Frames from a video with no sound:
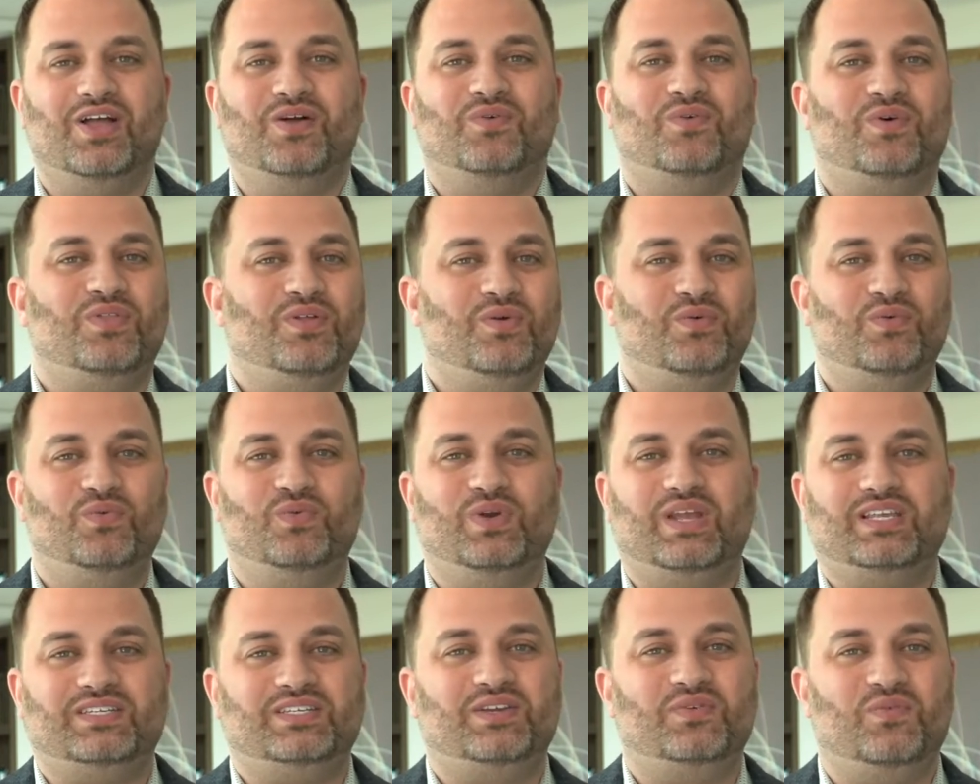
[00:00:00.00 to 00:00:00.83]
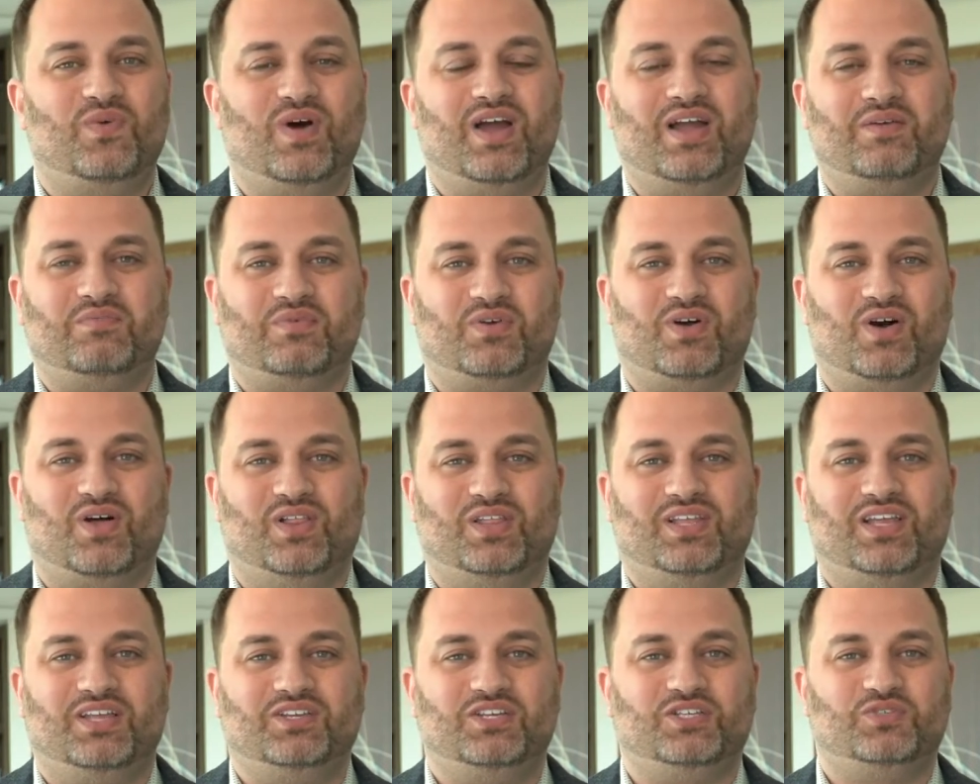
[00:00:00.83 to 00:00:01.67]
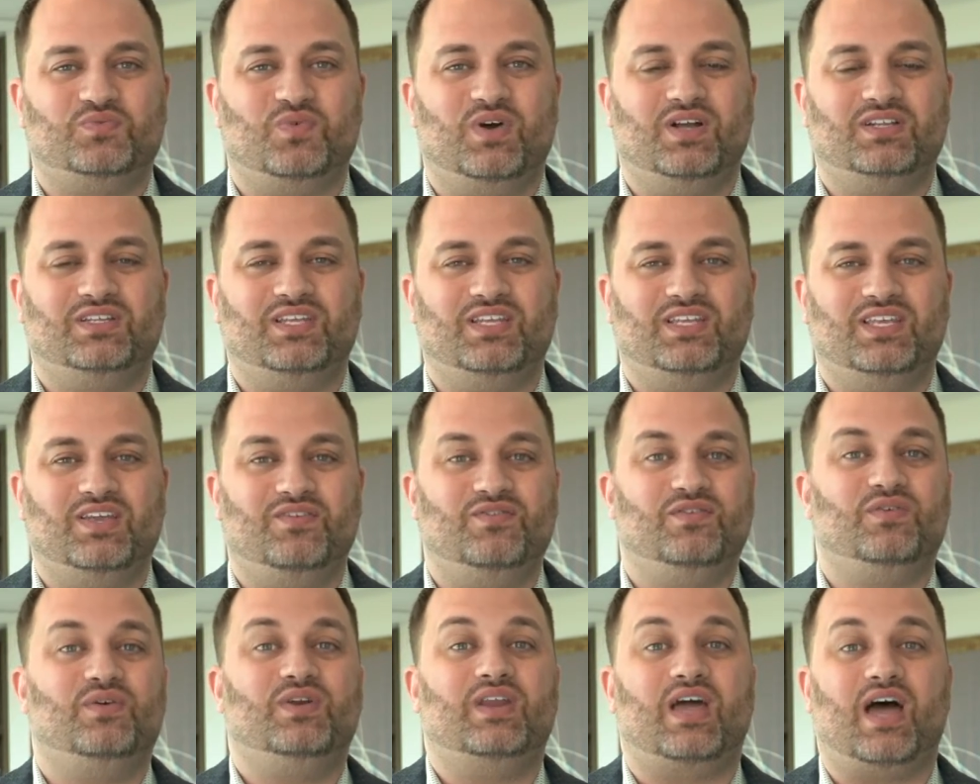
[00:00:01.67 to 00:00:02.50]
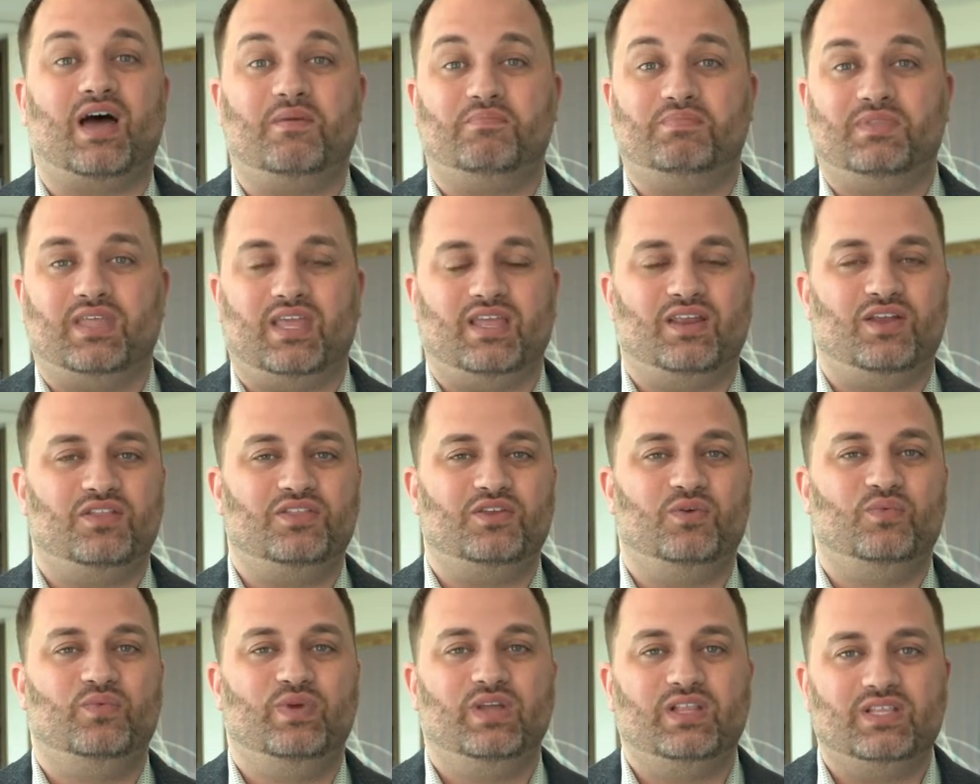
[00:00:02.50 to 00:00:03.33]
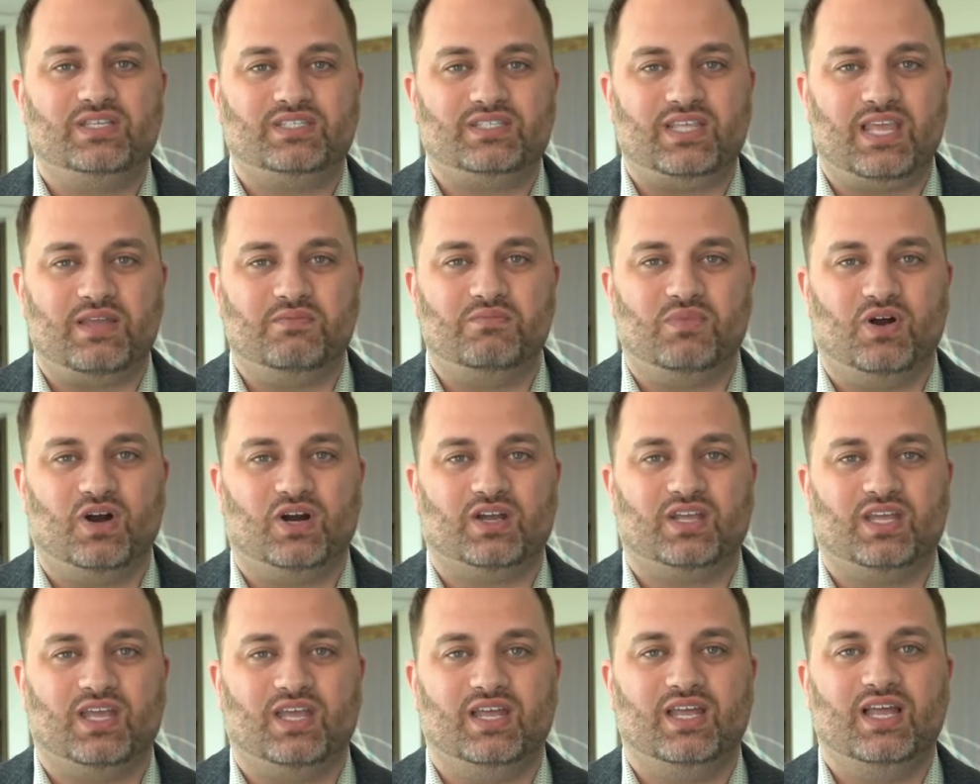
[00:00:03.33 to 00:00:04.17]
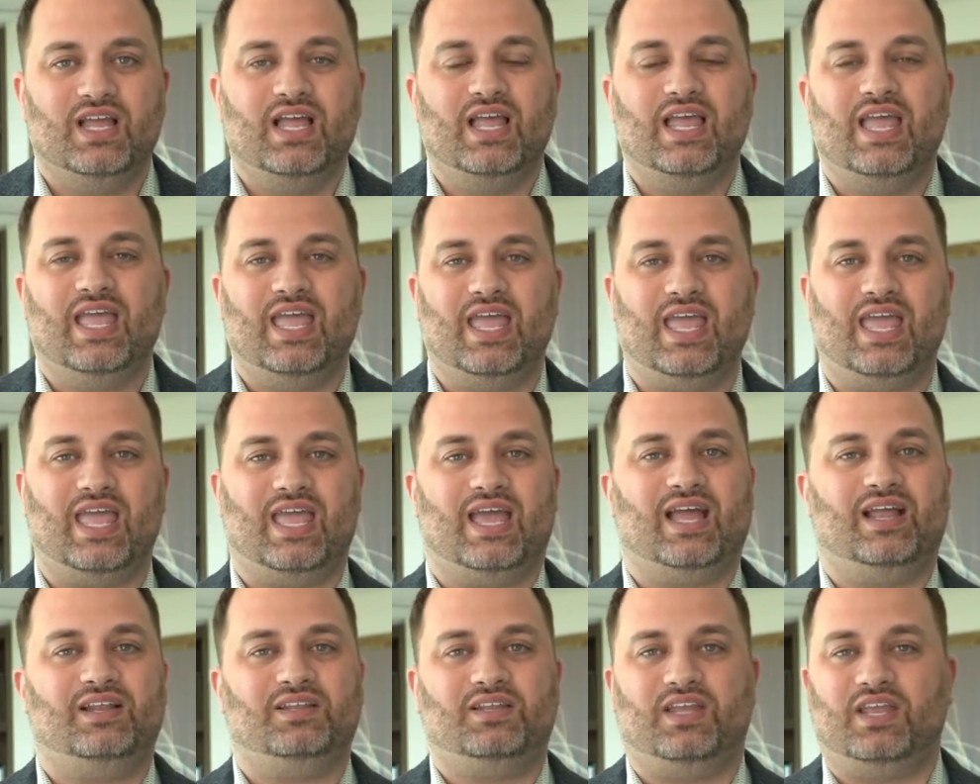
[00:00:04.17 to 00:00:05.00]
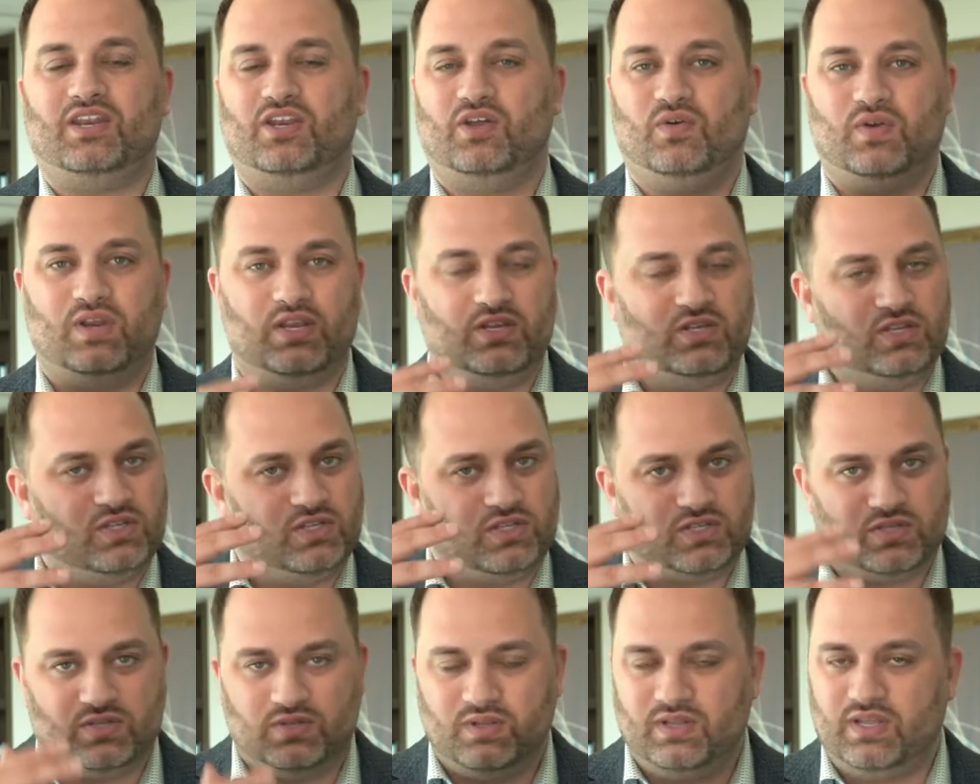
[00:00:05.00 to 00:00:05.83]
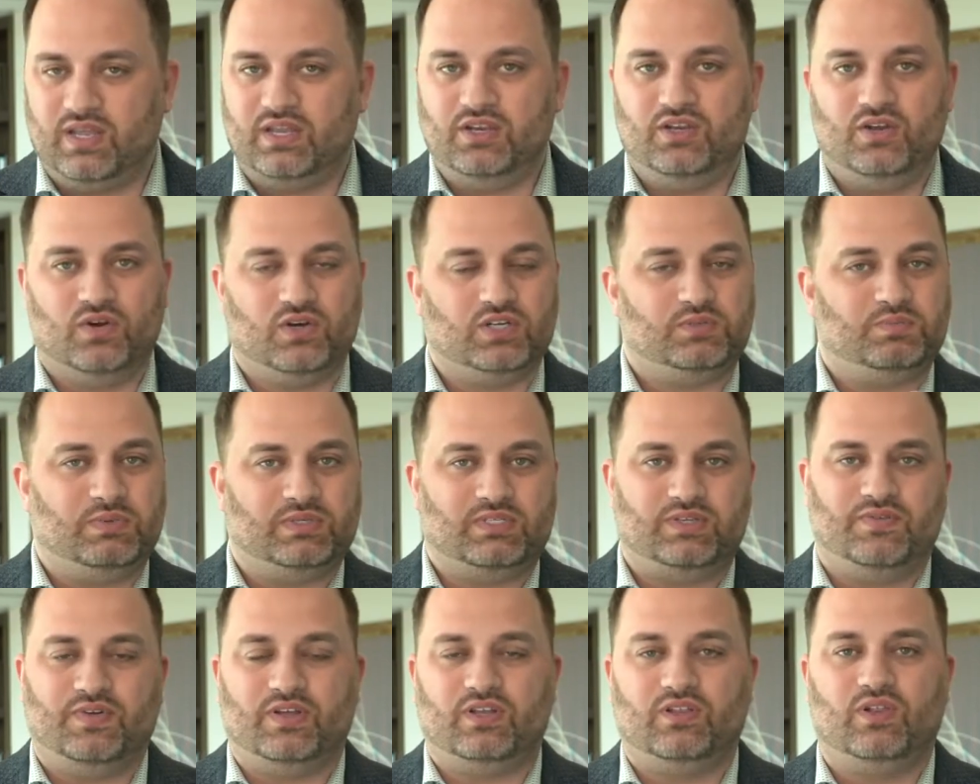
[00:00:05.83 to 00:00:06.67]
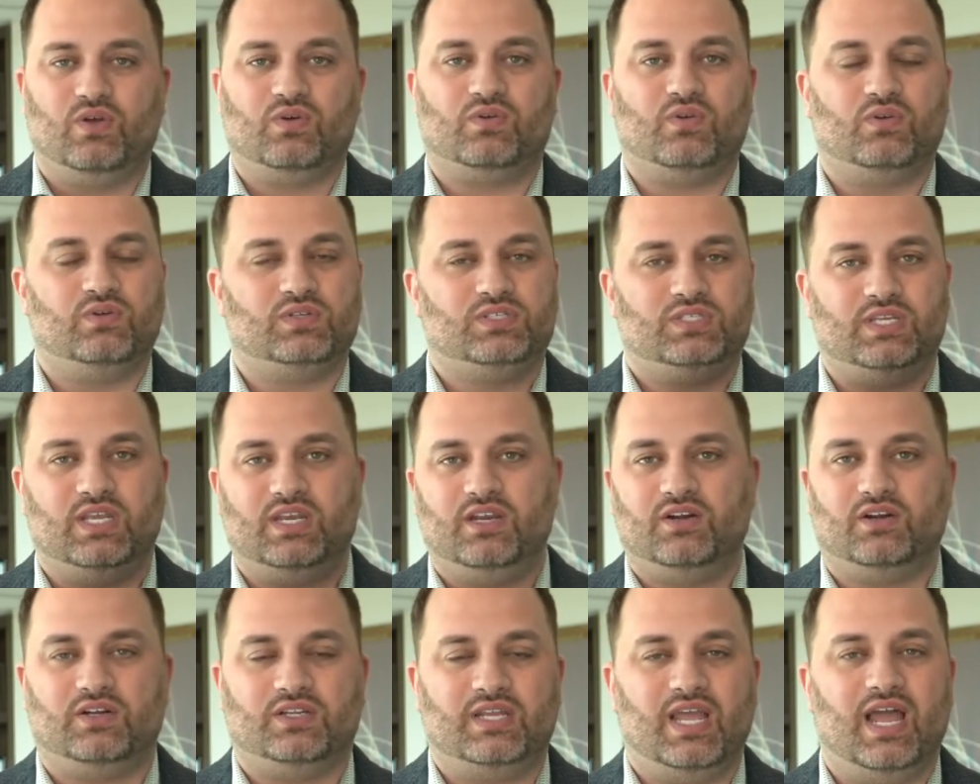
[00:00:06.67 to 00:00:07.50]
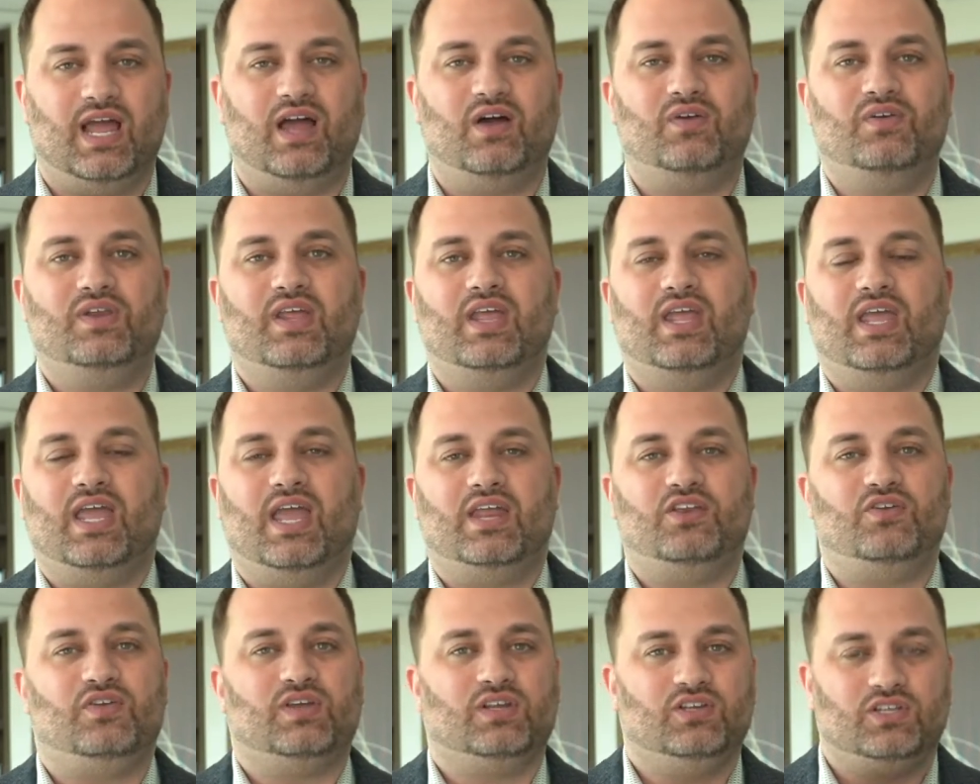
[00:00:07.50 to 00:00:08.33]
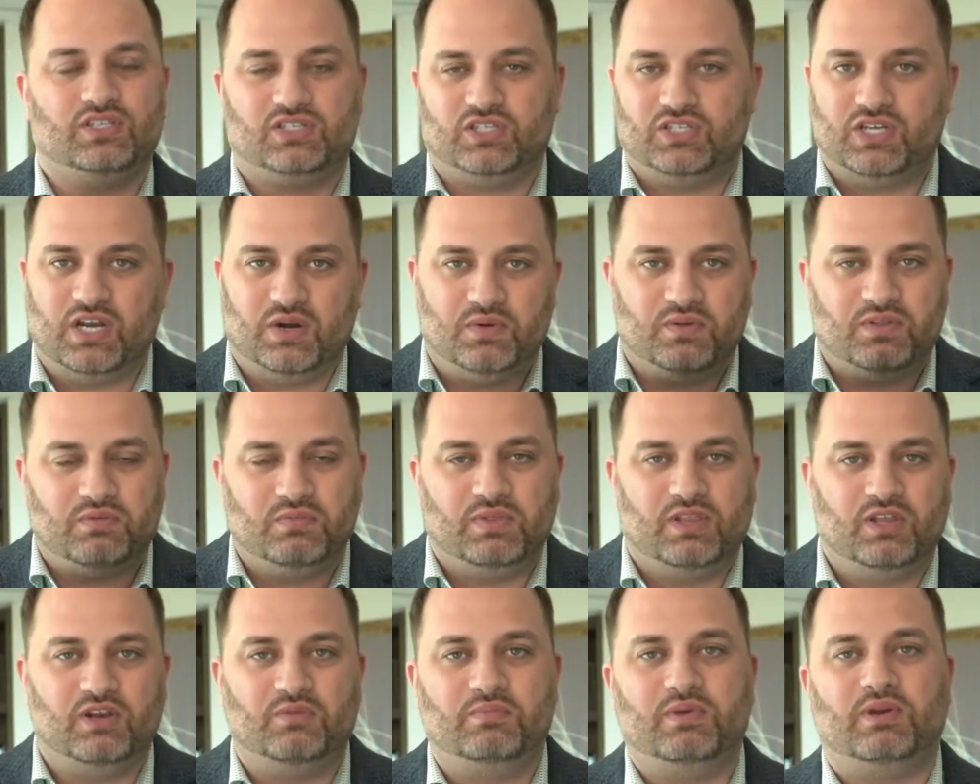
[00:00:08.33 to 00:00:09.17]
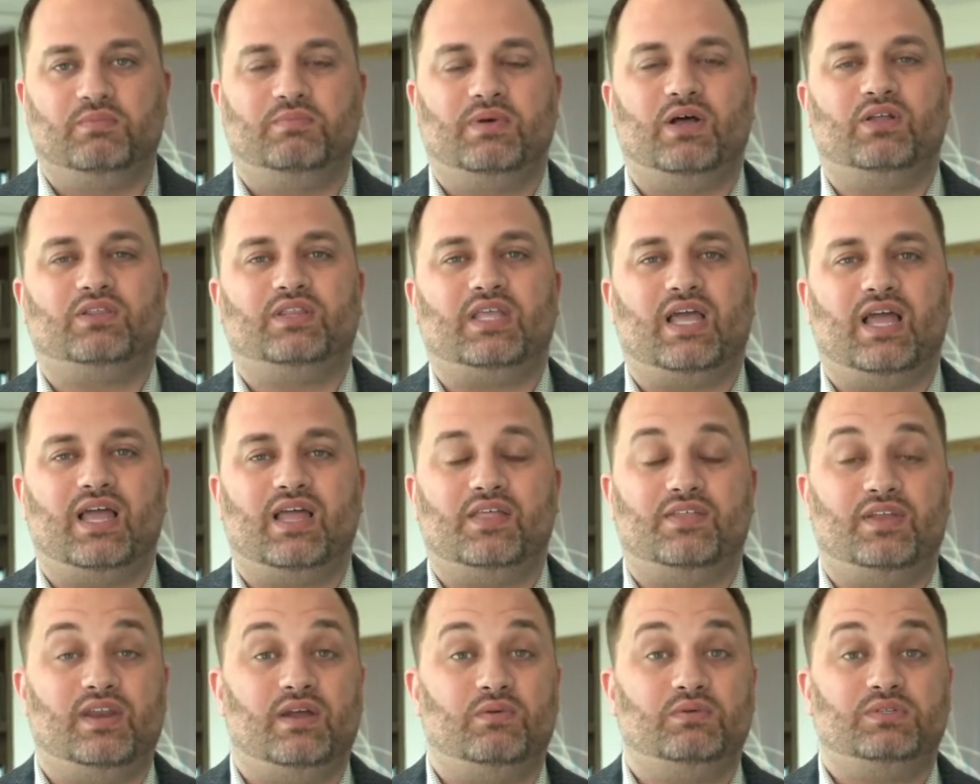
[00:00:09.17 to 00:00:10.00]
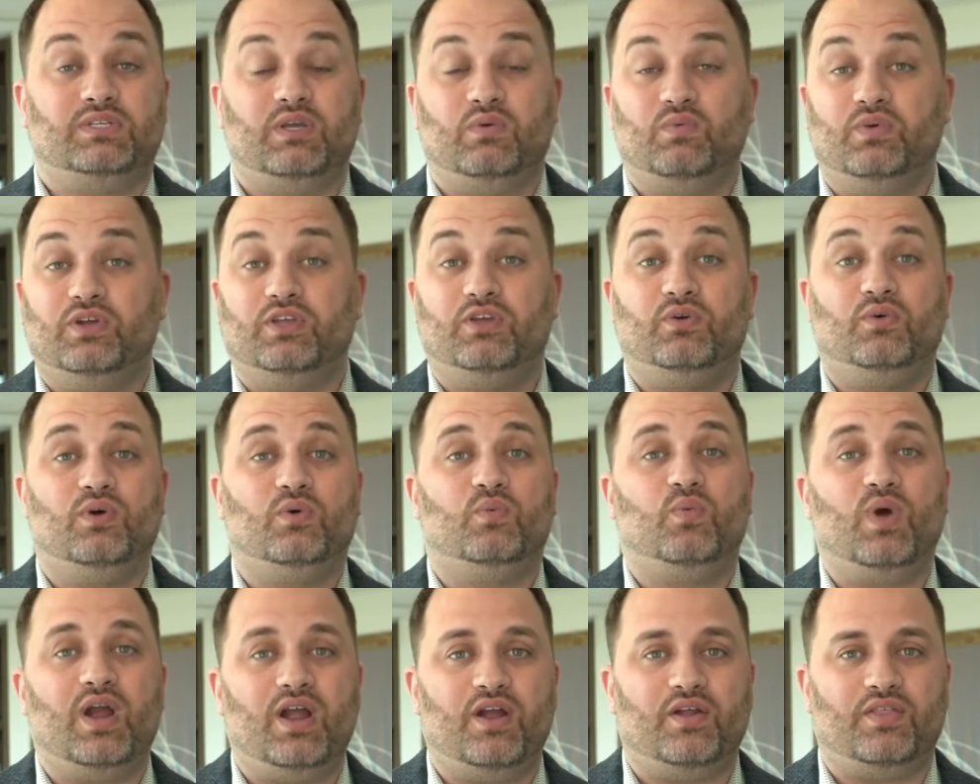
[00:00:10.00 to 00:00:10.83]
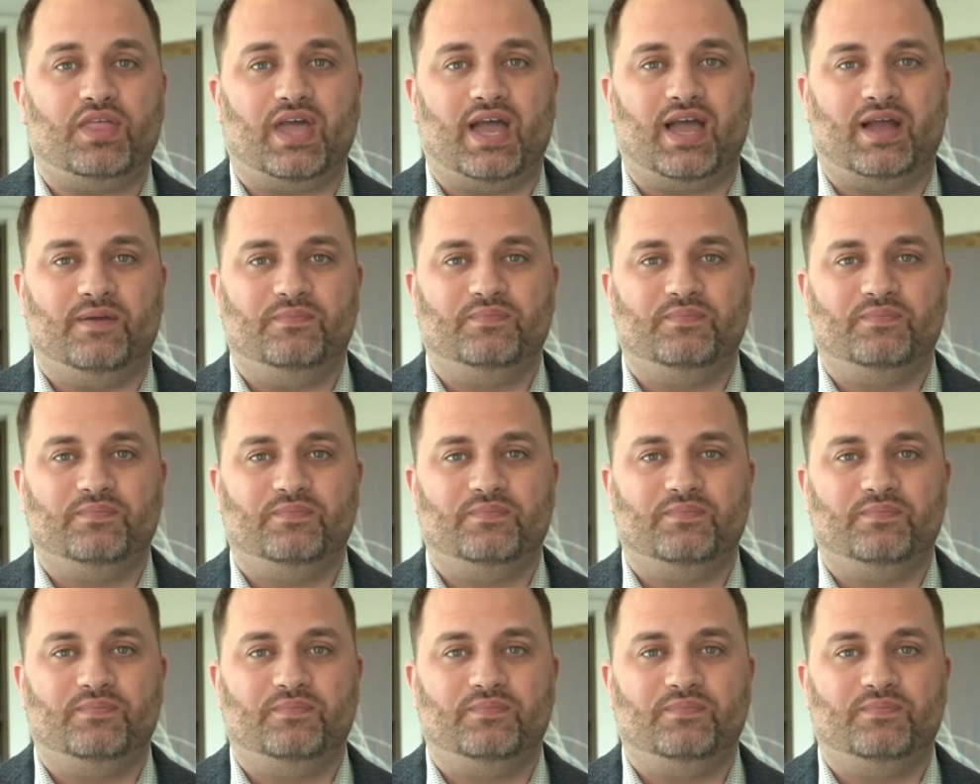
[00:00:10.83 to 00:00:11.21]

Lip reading: Well, the reason why I'm calling, I just wanted to give you an update on the real estate market, and you know, just in your specific local city or town, and you can just share with them a little bit about that. And then I would say, were you aware of that?